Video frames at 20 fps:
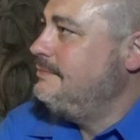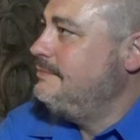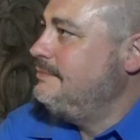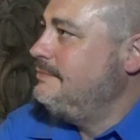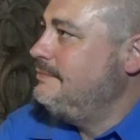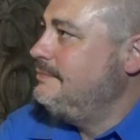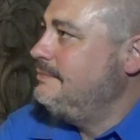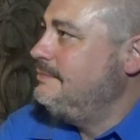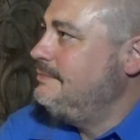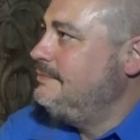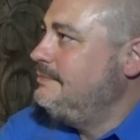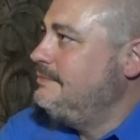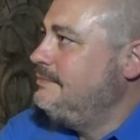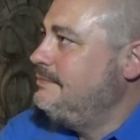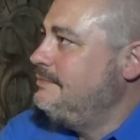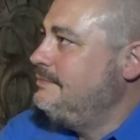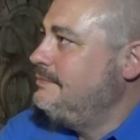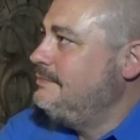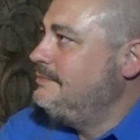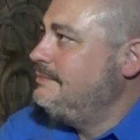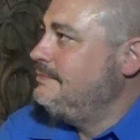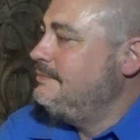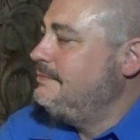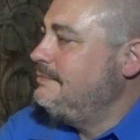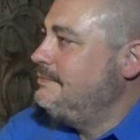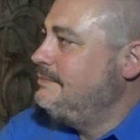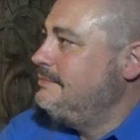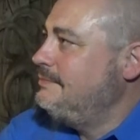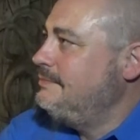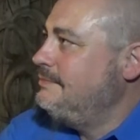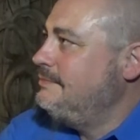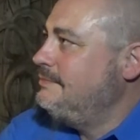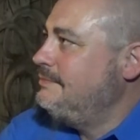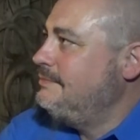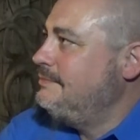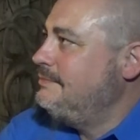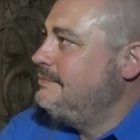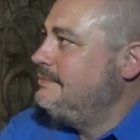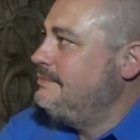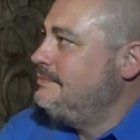
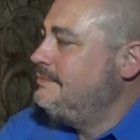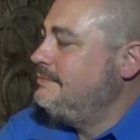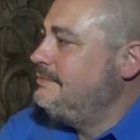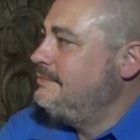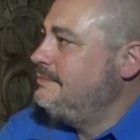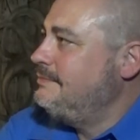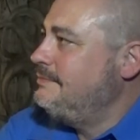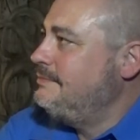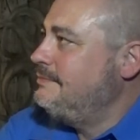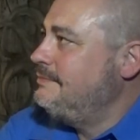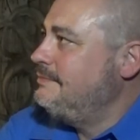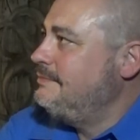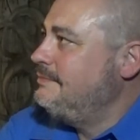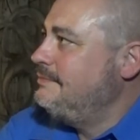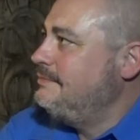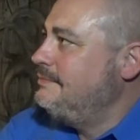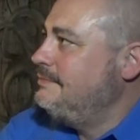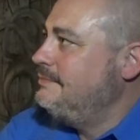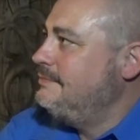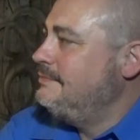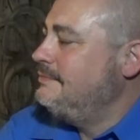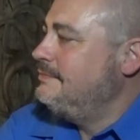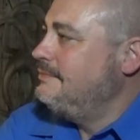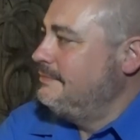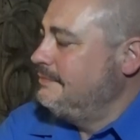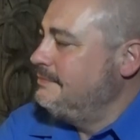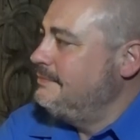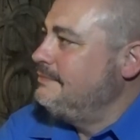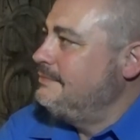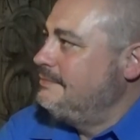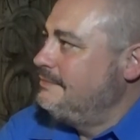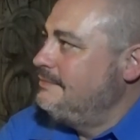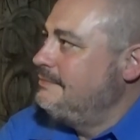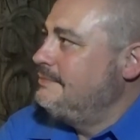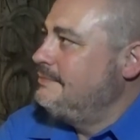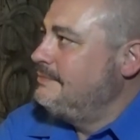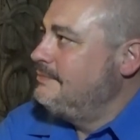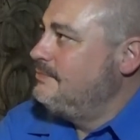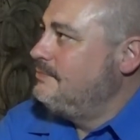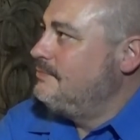
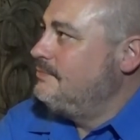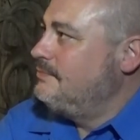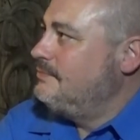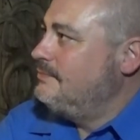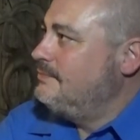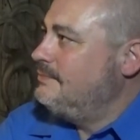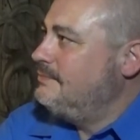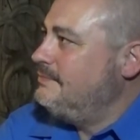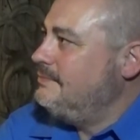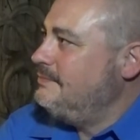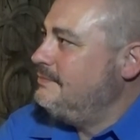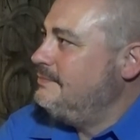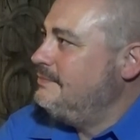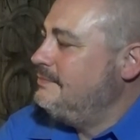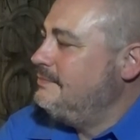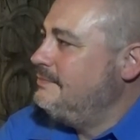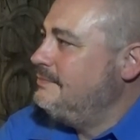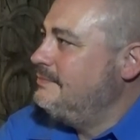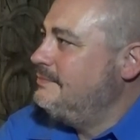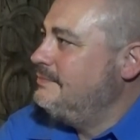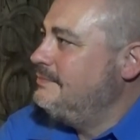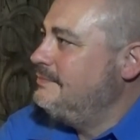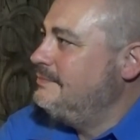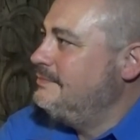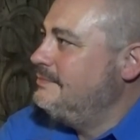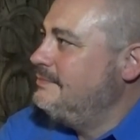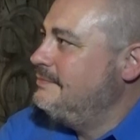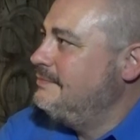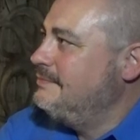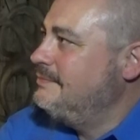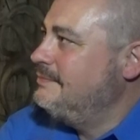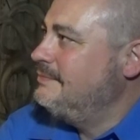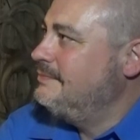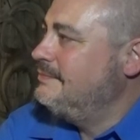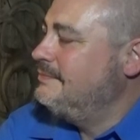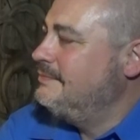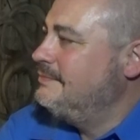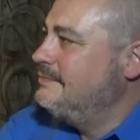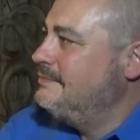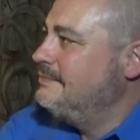
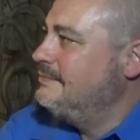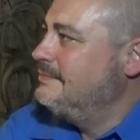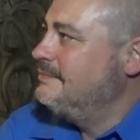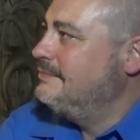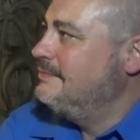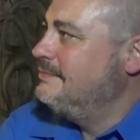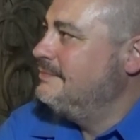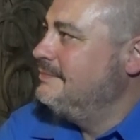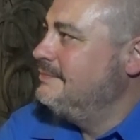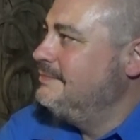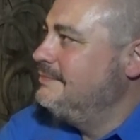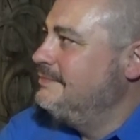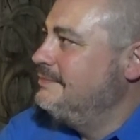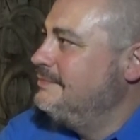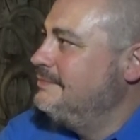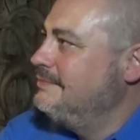(silent)